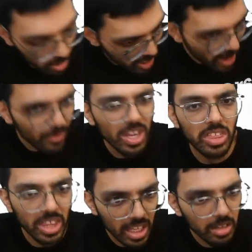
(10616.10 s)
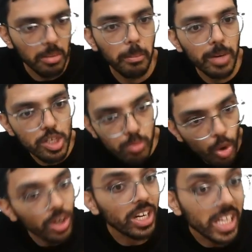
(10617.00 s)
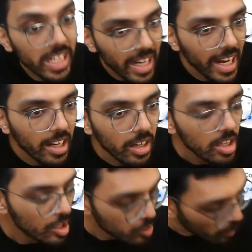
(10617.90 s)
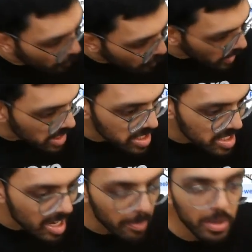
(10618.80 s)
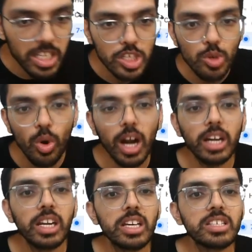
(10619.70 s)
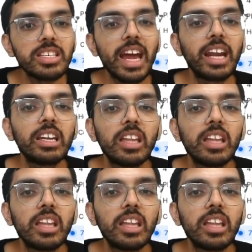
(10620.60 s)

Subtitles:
everything much more detailed. So first step is to understand the